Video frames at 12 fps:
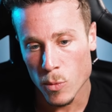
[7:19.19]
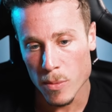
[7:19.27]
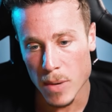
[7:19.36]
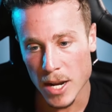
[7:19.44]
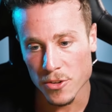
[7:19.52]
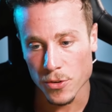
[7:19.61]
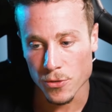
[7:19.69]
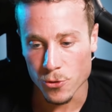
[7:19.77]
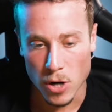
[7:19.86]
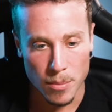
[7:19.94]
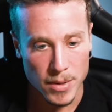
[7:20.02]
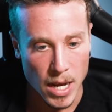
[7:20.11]
we might just
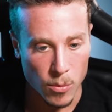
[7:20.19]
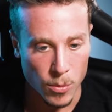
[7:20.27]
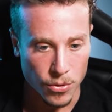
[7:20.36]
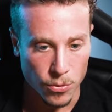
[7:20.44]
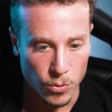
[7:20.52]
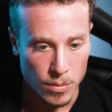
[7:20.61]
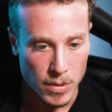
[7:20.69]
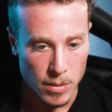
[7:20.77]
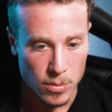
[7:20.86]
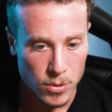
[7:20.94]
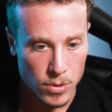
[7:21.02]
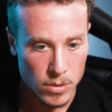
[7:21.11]
drop down with 3
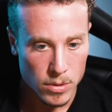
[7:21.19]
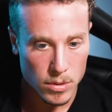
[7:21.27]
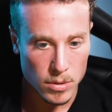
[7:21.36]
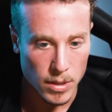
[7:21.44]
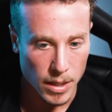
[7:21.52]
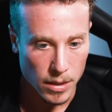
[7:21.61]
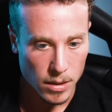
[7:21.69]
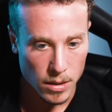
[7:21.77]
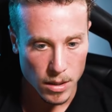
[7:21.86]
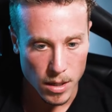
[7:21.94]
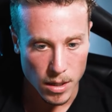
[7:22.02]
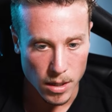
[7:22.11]
people, like
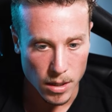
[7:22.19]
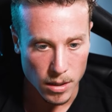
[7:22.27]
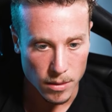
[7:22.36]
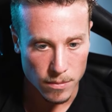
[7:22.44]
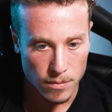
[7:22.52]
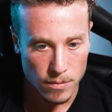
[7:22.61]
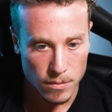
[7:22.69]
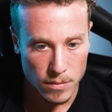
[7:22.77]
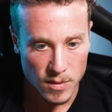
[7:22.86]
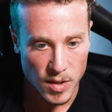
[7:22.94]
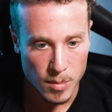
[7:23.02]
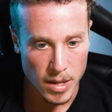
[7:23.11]

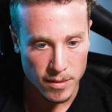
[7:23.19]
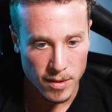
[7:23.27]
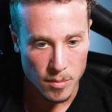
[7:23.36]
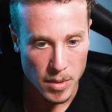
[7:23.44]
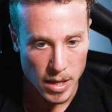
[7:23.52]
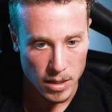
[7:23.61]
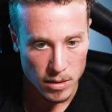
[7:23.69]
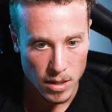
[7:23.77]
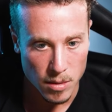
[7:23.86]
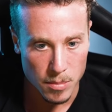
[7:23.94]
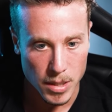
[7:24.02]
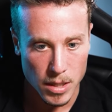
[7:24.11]
teammate,
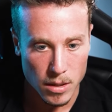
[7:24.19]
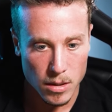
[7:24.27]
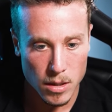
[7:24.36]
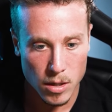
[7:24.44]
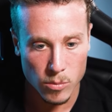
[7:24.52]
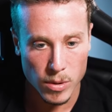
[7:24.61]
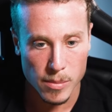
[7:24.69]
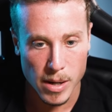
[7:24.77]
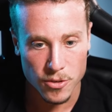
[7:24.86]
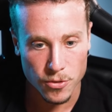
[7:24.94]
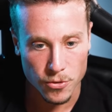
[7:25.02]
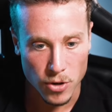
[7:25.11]
and me, and we
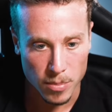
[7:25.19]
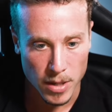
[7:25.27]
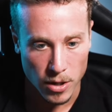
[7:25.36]
might just drop